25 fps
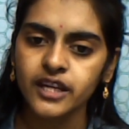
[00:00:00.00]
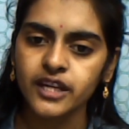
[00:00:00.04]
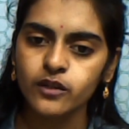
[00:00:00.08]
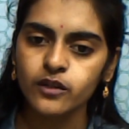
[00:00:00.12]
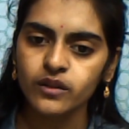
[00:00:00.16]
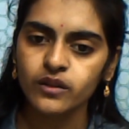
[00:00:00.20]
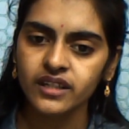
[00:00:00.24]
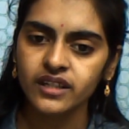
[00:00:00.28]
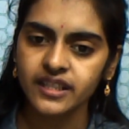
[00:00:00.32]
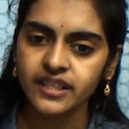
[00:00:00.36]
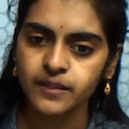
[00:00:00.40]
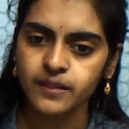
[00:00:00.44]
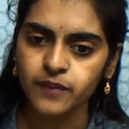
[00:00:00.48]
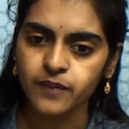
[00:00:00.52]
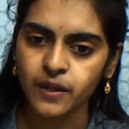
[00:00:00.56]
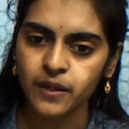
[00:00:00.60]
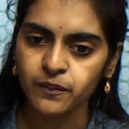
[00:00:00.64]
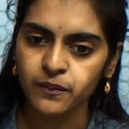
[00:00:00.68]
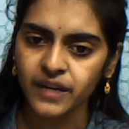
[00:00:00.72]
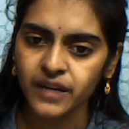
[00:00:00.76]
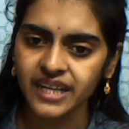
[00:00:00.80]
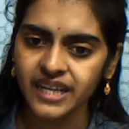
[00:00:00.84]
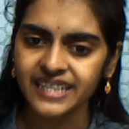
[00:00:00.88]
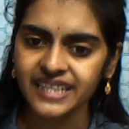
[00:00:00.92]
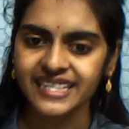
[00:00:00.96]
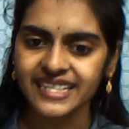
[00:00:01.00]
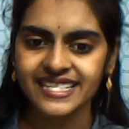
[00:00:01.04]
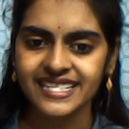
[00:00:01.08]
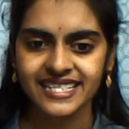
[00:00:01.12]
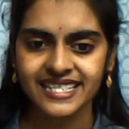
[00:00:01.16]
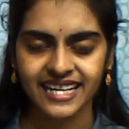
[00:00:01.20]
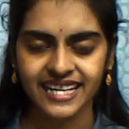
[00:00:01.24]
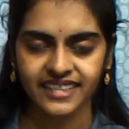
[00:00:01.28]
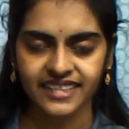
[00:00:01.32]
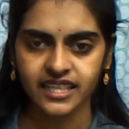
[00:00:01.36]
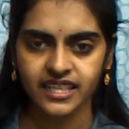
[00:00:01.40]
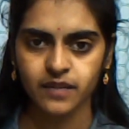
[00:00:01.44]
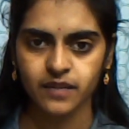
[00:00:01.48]
You will remember it is
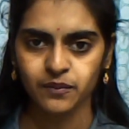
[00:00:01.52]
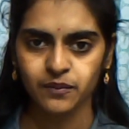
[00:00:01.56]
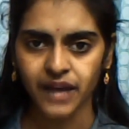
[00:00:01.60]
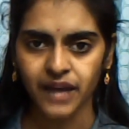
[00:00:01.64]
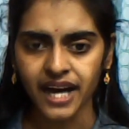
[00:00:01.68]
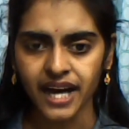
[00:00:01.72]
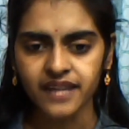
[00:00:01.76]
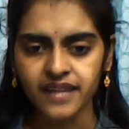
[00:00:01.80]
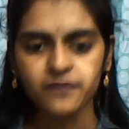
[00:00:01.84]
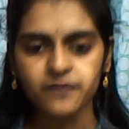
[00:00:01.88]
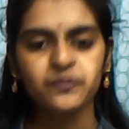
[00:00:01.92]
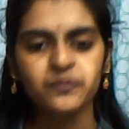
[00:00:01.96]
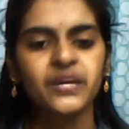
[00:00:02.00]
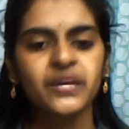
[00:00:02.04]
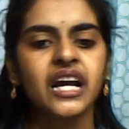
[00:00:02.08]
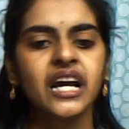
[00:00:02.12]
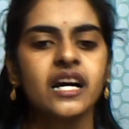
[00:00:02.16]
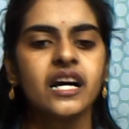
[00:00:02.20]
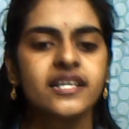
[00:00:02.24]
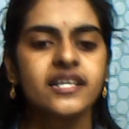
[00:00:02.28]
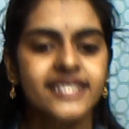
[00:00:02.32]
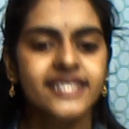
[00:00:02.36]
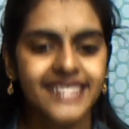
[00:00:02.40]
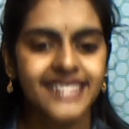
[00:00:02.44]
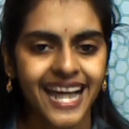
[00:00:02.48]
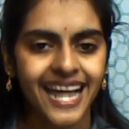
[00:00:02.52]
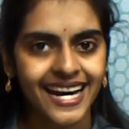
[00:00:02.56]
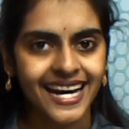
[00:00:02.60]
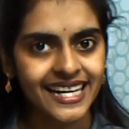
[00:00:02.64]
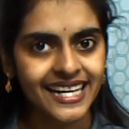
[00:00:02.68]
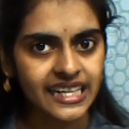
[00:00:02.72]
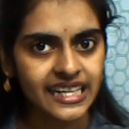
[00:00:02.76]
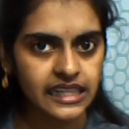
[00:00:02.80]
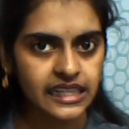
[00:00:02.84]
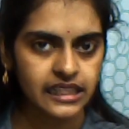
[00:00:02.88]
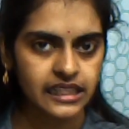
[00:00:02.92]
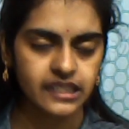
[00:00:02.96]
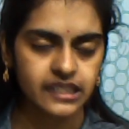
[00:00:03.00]
nothing but
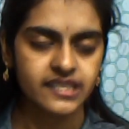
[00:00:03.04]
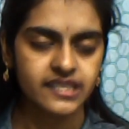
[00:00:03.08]
sine.